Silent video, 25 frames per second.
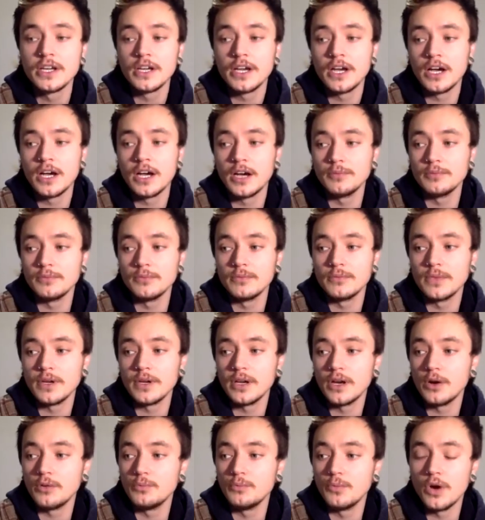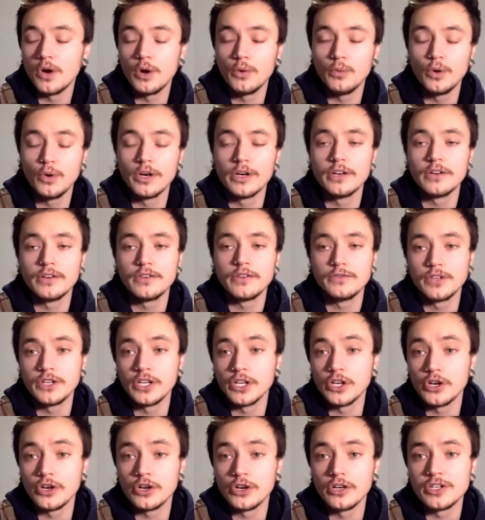a word of
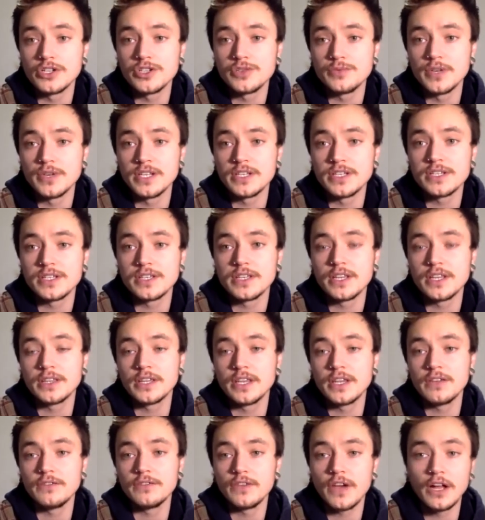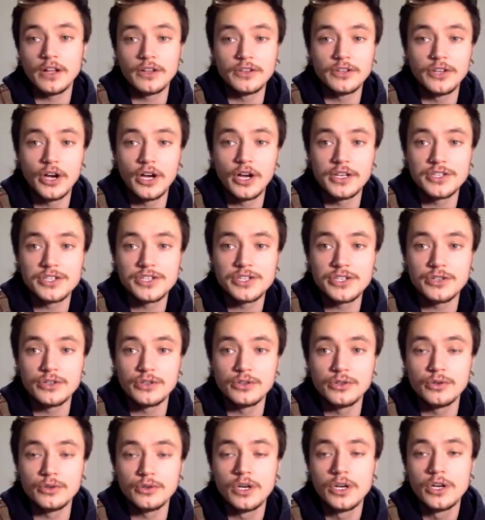encouragement that they've held on
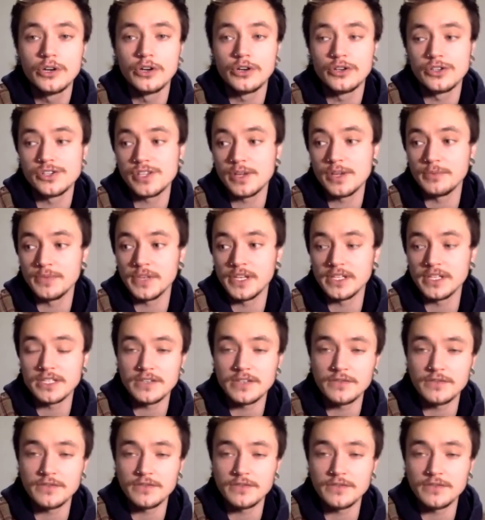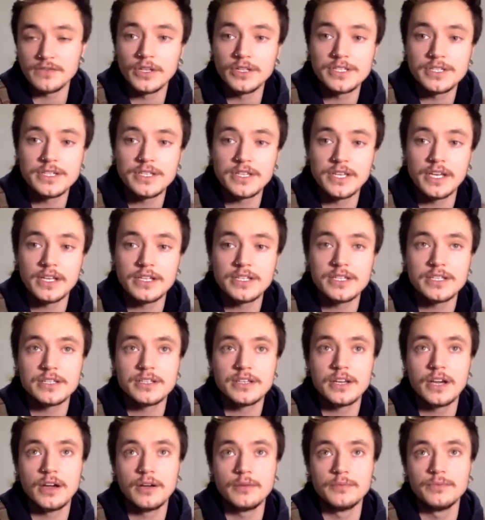to, or something difficult that
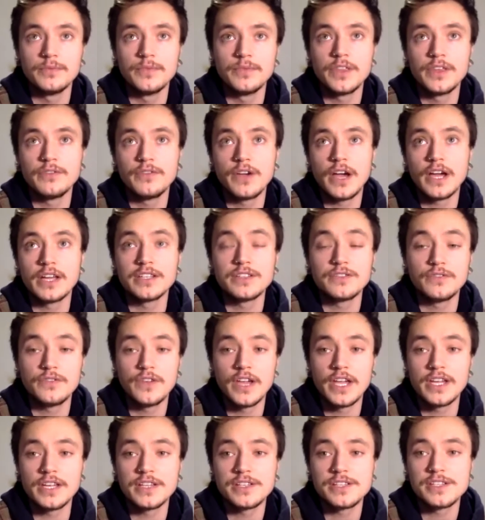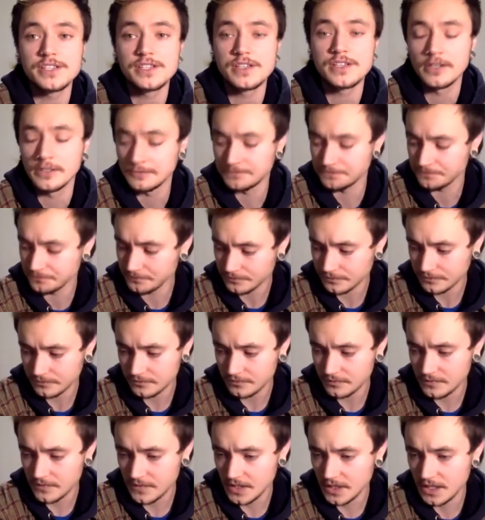they've had to face.
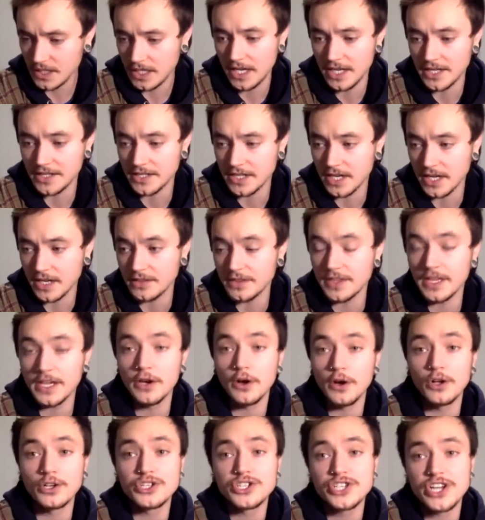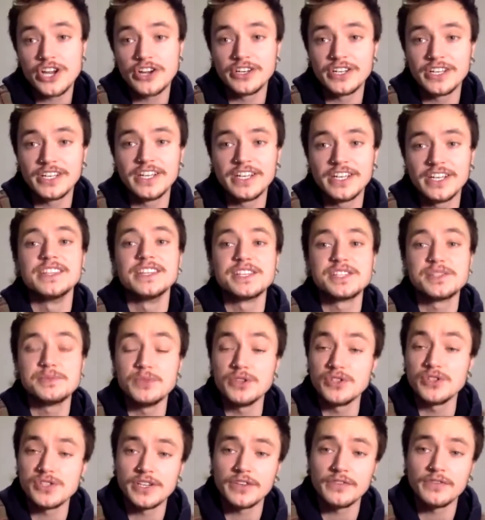And they all shared it in this
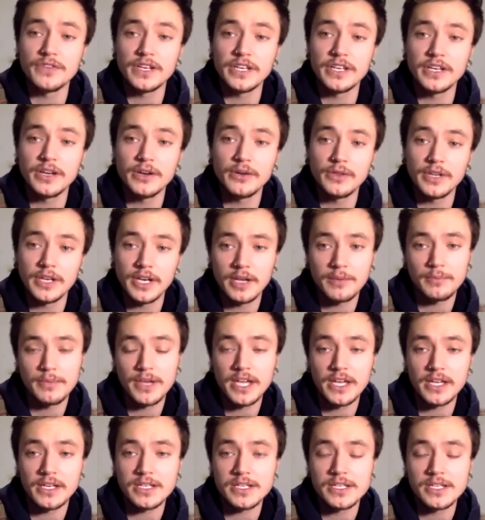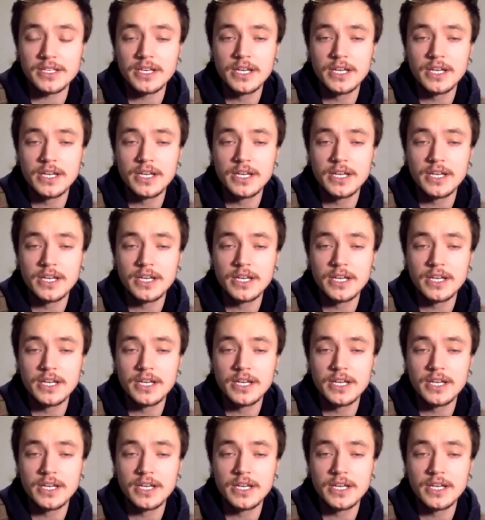music video that I made.